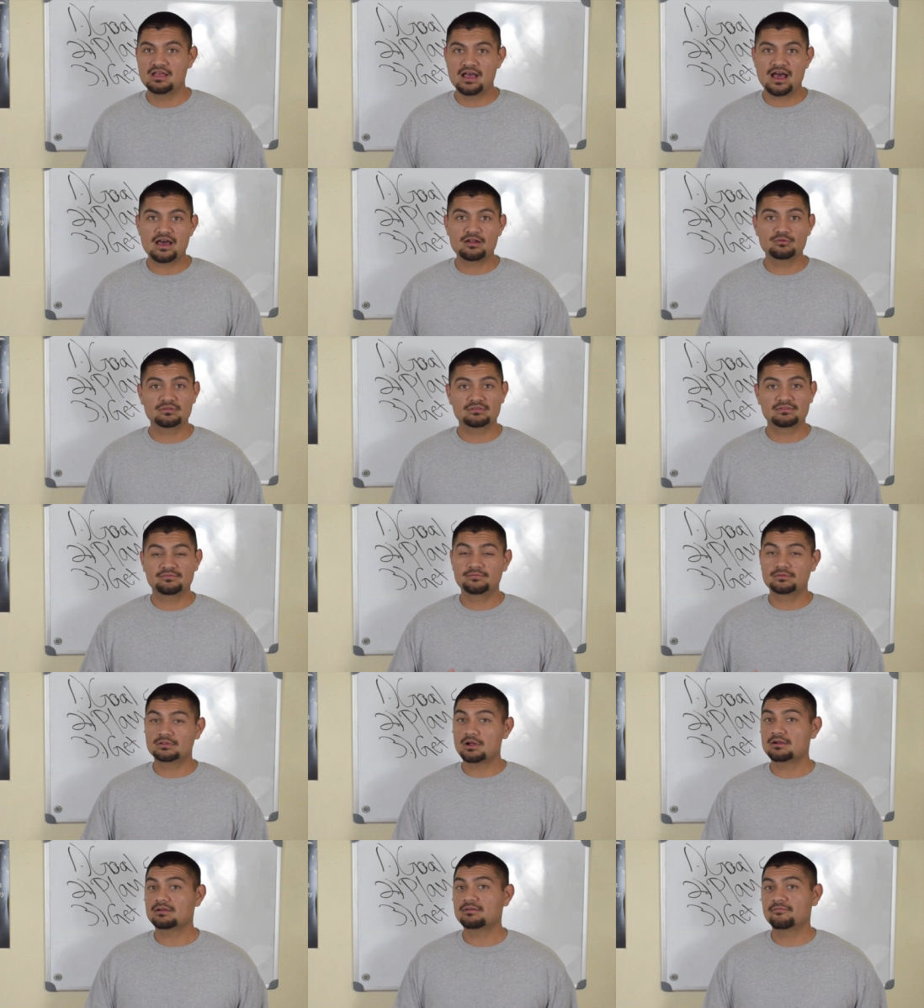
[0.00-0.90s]
I don't
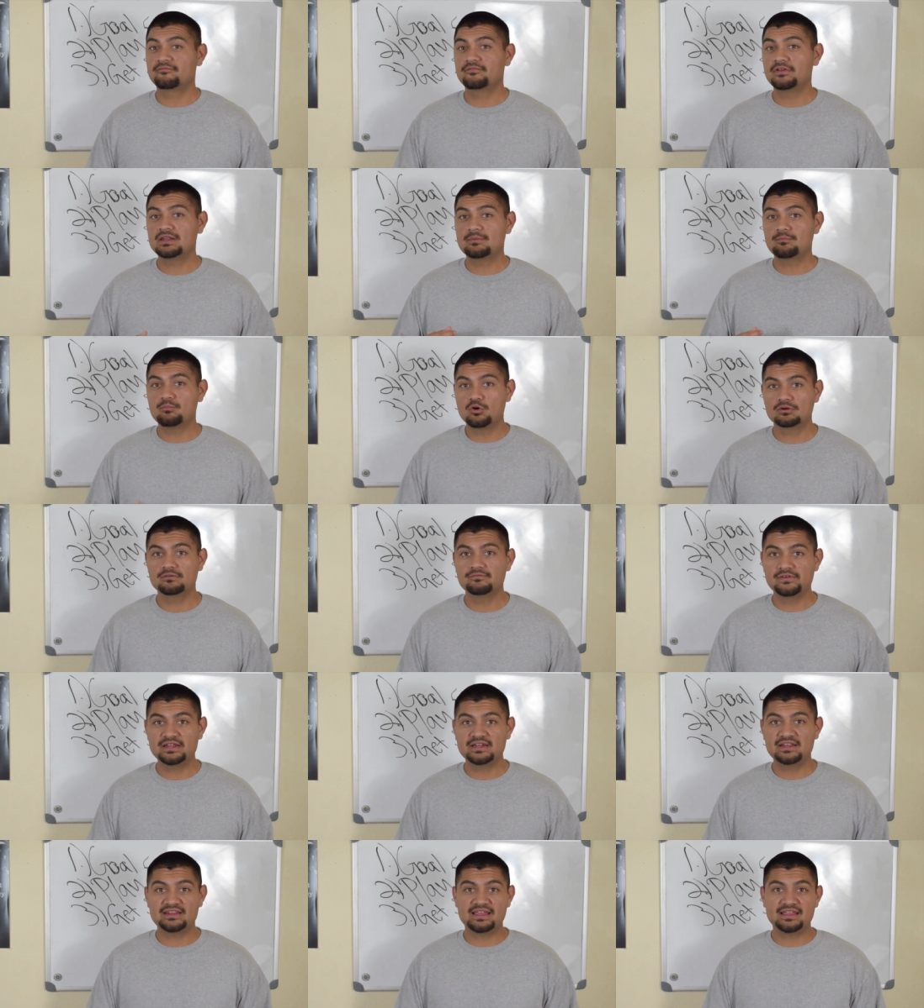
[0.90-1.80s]
start feeling
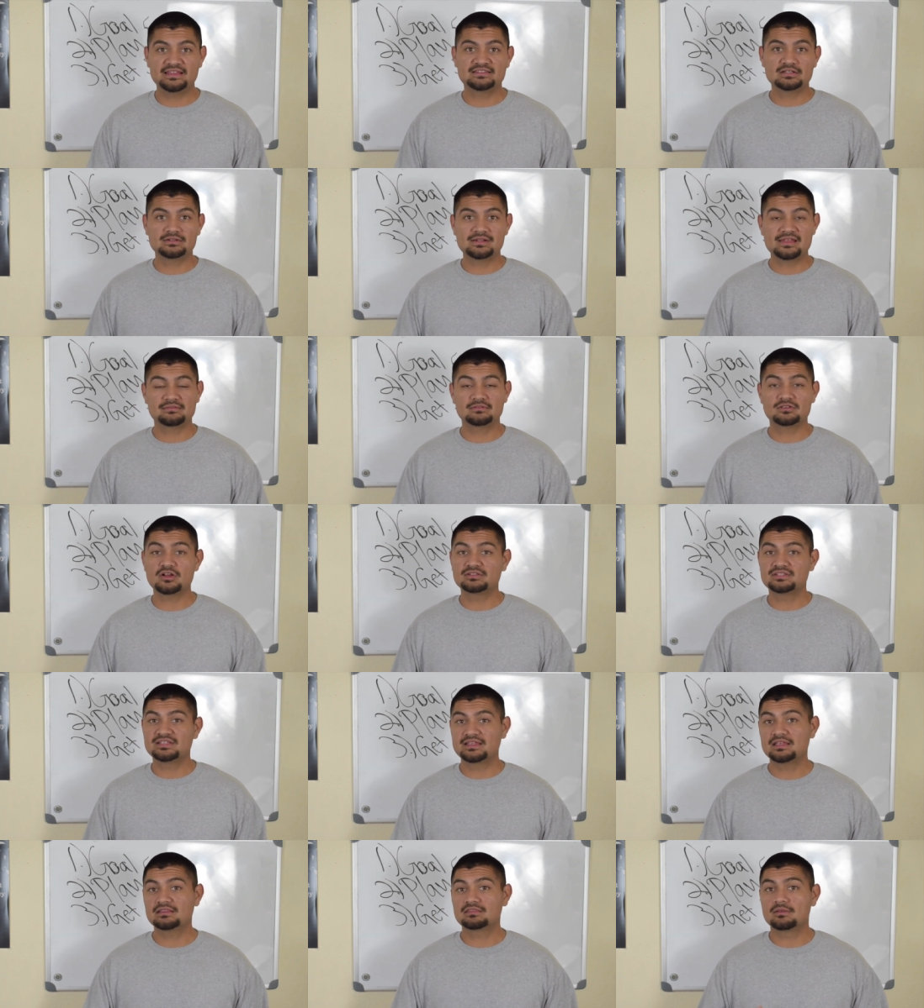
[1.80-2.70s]
motivated until I start
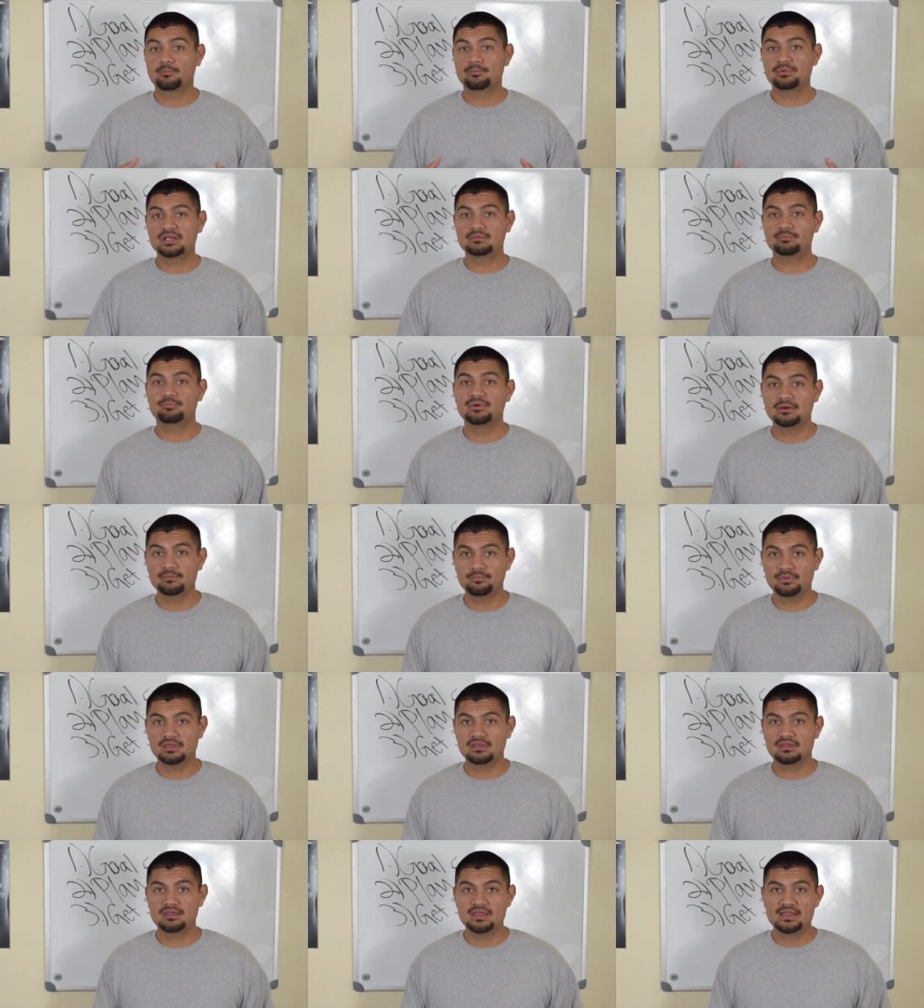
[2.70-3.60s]
to get the blood
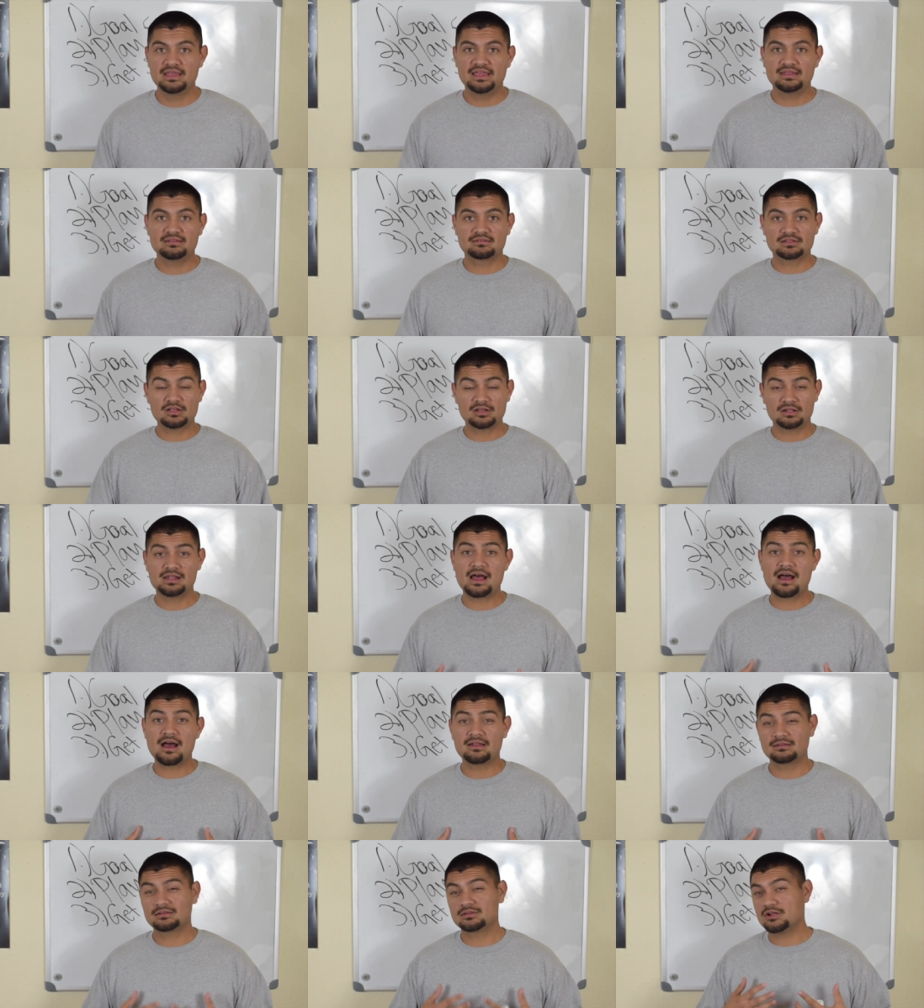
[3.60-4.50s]
pumping, and still
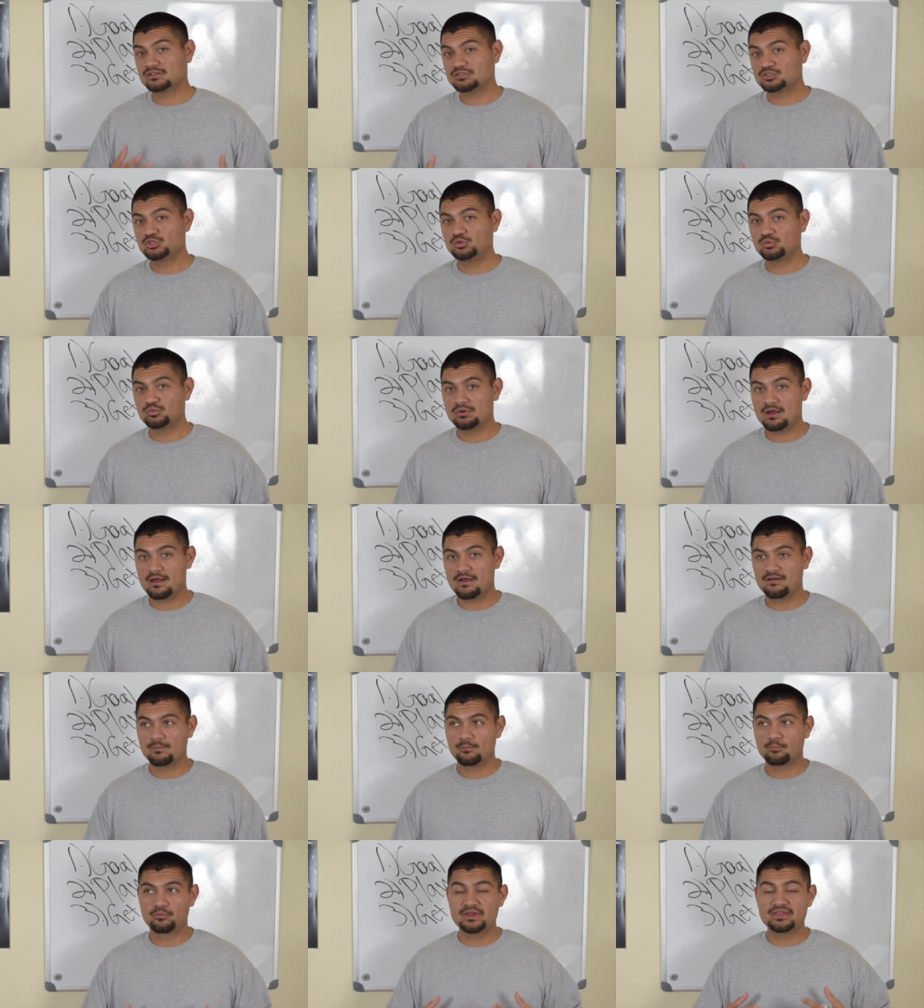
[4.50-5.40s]
I start to
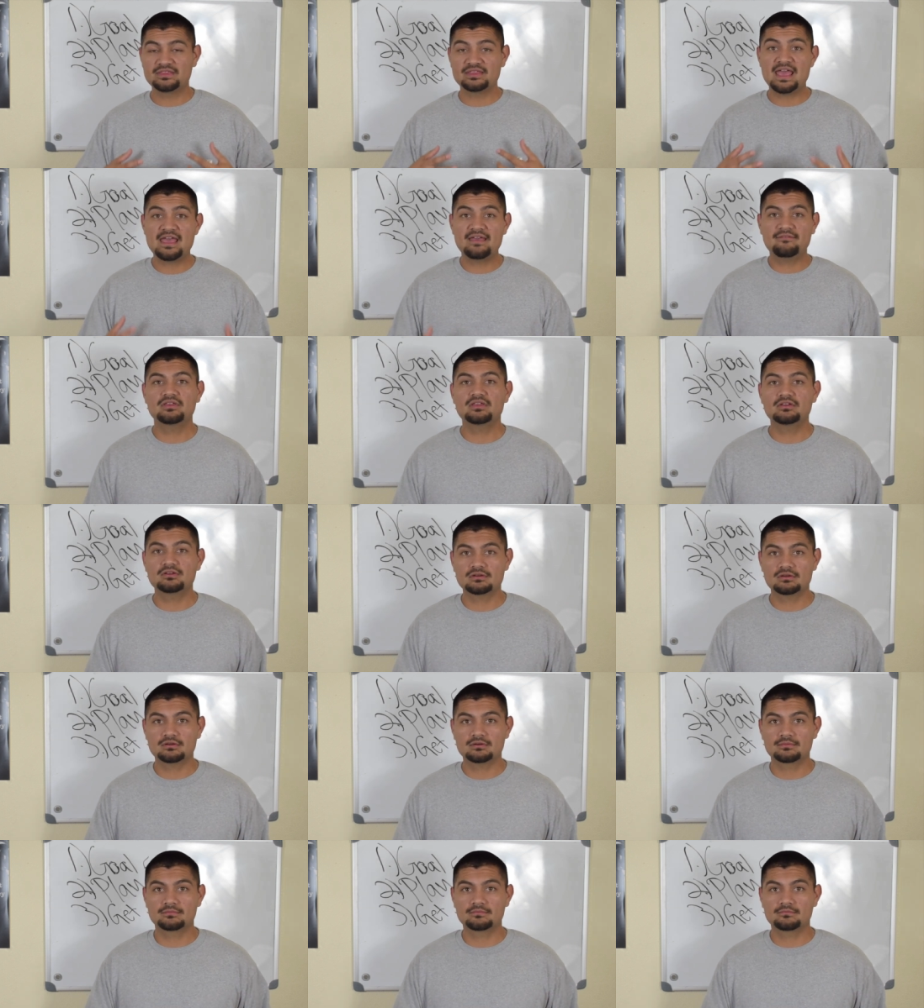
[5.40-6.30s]
breathe heavier,